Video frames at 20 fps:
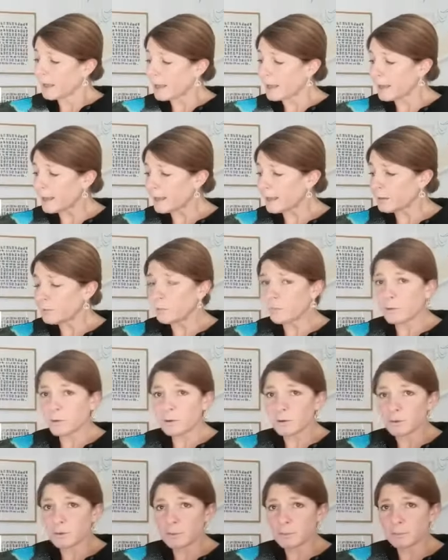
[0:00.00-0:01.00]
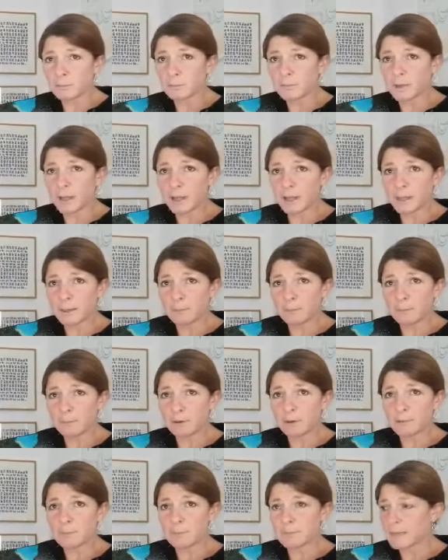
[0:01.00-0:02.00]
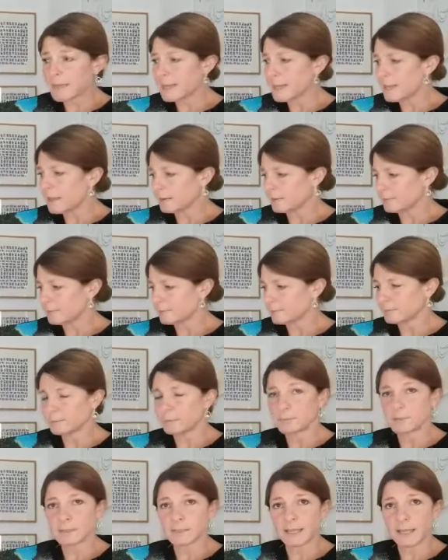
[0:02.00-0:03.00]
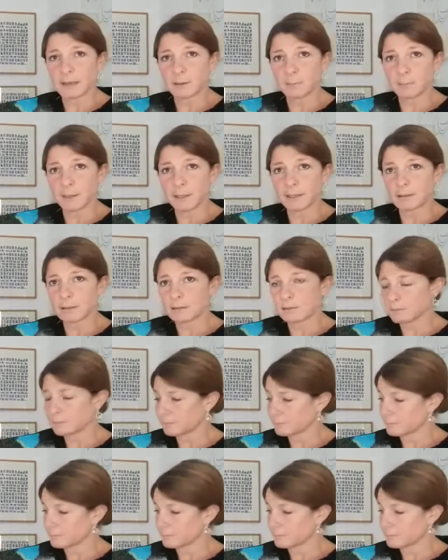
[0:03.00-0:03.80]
I want my mummy, said Bill.